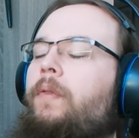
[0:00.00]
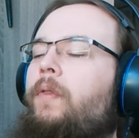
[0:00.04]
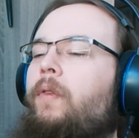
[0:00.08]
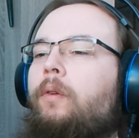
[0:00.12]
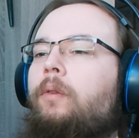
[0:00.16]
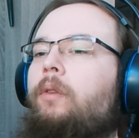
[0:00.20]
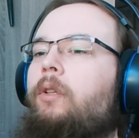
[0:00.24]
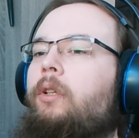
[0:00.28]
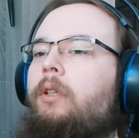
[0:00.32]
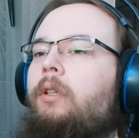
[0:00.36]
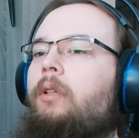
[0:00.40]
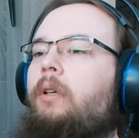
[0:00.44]
I
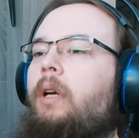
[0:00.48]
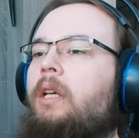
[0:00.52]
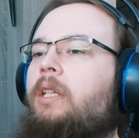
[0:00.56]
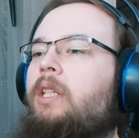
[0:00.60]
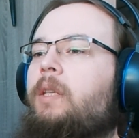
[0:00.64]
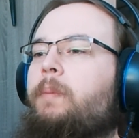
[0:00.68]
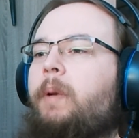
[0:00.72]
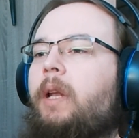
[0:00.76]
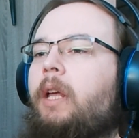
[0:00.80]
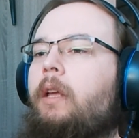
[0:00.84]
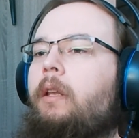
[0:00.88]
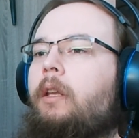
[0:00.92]
thought they're
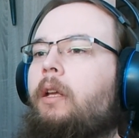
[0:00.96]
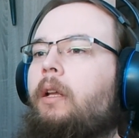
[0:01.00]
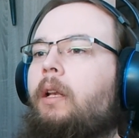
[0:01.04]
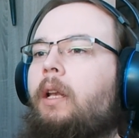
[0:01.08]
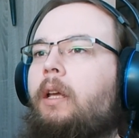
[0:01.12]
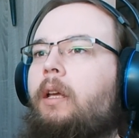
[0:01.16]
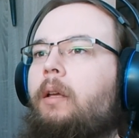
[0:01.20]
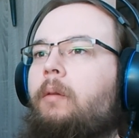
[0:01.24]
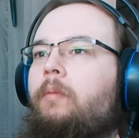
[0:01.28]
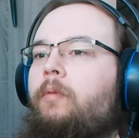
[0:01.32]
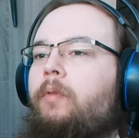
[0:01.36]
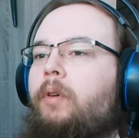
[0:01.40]

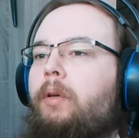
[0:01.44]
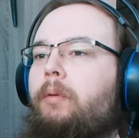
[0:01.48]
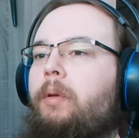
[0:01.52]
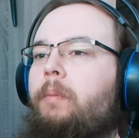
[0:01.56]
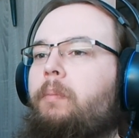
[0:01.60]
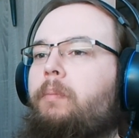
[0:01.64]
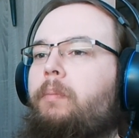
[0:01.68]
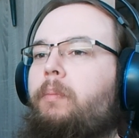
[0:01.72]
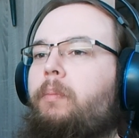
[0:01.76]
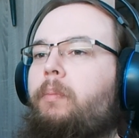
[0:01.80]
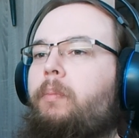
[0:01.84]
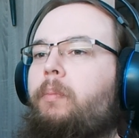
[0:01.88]
explaining like a
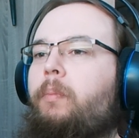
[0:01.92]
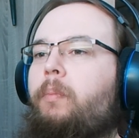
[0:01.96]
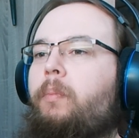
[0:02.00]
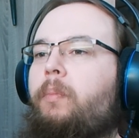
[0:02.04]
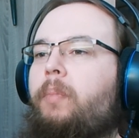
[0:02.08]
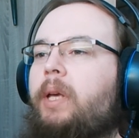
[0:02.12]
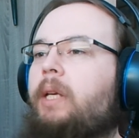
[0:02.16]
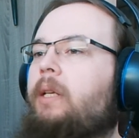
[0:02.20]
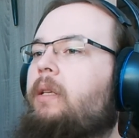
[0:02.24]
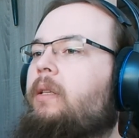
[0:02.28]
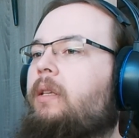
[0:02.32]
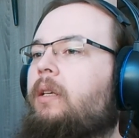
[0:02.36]
very
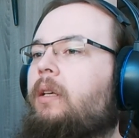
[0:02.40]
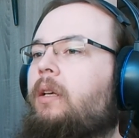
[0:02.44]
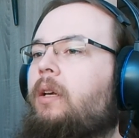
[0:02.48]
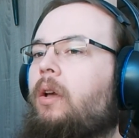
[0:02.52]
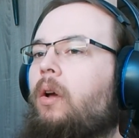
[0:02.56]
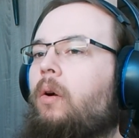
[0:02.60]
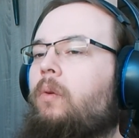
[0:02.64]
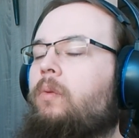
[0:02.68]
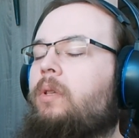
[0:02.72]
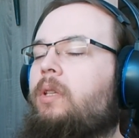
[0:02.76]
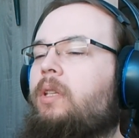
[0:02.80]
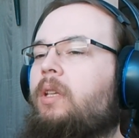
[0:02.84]

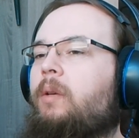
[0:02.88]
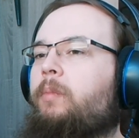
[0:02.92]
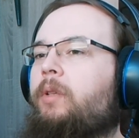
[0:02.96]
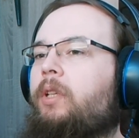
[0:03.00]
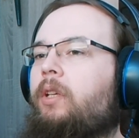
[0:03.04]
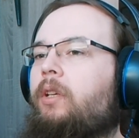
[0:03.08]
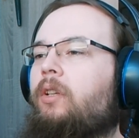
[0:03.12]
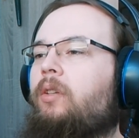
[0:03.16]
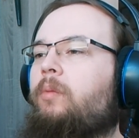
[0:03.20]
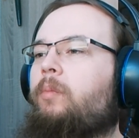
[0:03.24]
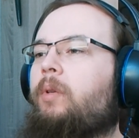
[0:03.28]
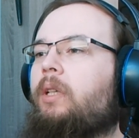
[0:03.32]
basic
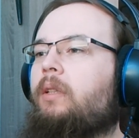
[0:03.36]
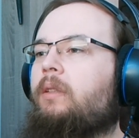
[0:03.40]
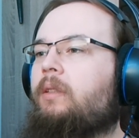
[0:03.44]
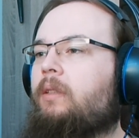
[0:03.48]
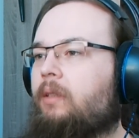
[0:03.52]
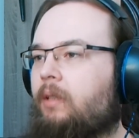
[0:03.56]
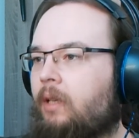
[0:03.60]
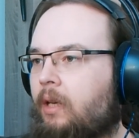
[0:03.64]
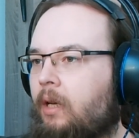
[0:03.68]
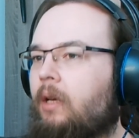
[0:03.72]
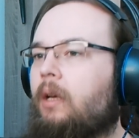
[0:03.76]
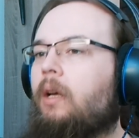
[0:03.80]
concept here,
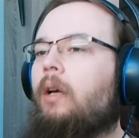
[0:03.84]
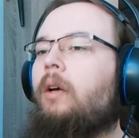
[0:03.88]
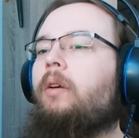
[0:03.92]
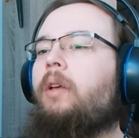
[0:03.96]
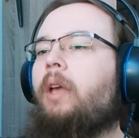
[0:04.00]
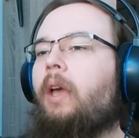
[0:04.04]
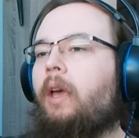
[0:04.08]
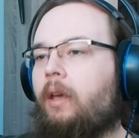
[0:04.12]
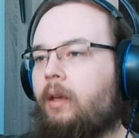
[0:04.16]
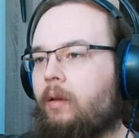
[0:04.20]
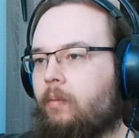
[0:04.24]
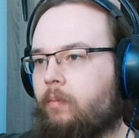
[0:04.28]
but
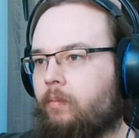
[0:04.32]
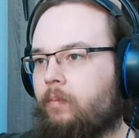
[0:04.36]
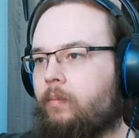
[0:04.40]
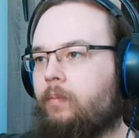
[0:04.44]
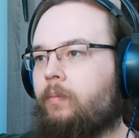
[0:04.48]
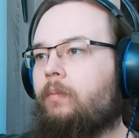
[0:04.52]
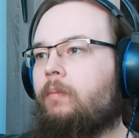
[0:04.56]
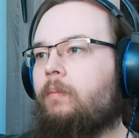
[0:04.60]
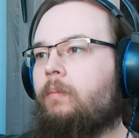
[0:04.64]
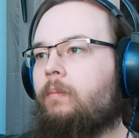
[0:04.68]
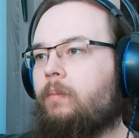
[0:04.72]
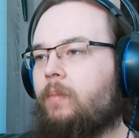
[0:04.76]
okay.
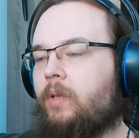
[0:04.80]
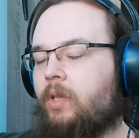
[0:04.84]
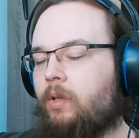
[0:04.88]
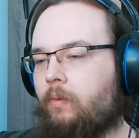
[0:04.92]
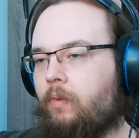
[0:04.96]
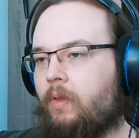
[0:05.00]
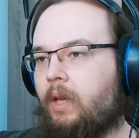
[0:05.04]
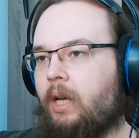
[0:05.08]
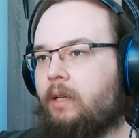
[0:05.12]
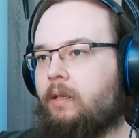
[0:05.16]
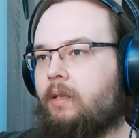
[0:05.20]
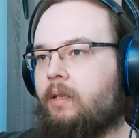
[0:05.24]

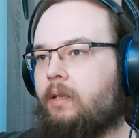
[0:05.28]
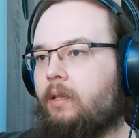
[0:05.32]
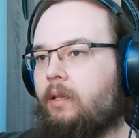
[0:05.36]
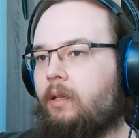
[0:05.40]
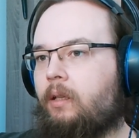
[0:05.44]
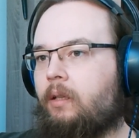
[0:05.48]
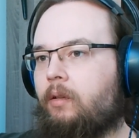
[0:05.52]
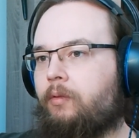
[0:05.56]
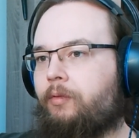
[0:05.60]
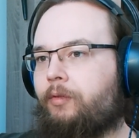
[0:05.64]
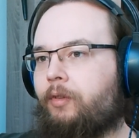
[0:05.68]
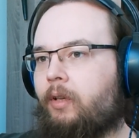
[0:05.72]
So that's
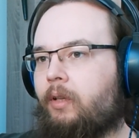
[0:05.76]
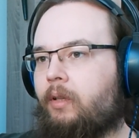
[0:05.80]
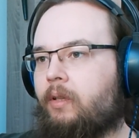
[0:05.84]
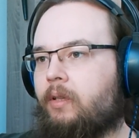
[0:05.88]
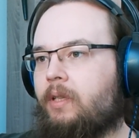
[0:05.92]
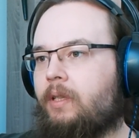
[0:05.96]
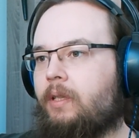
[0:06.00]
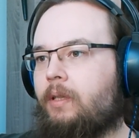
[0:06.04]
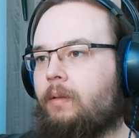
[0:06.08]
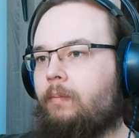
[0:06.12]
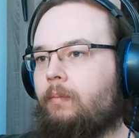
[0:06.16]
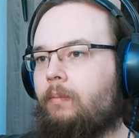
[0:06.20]
the
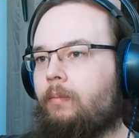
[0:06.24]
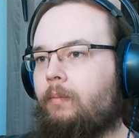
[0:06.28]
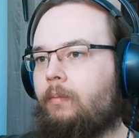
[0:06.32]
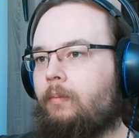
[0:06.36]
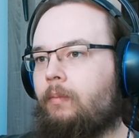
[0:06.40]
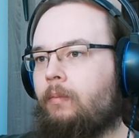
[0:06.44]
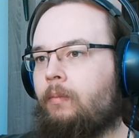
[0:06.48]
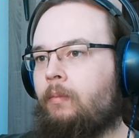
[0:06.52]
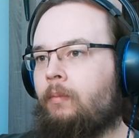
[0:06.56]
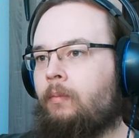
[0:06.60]
difference.